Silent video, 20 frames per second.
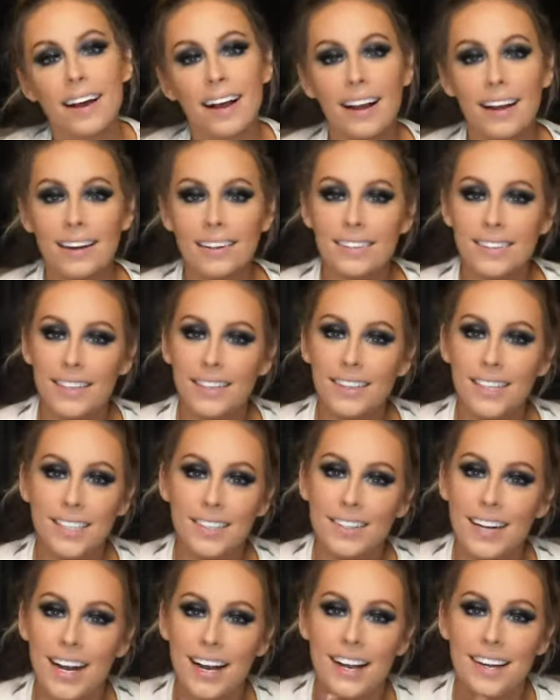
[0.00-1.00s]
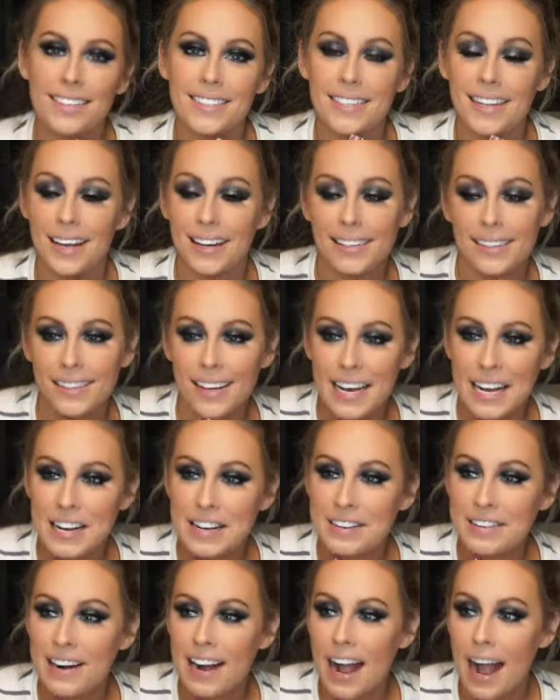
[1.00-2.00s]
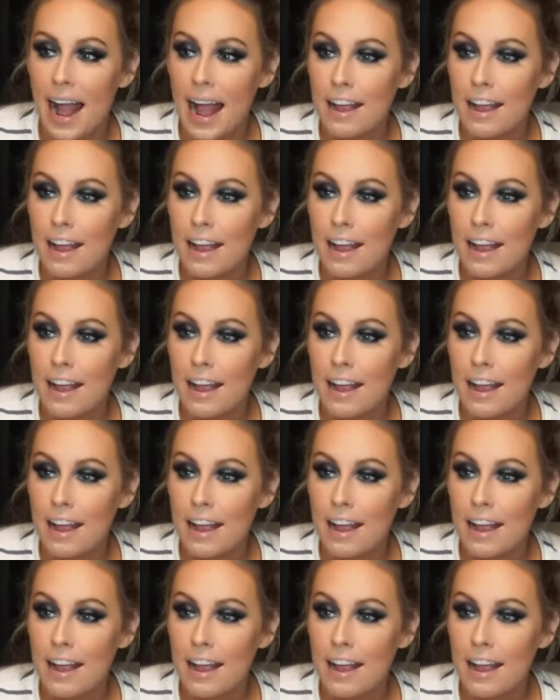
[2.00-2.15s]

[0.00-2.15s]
I don't know, you guys, I don't know.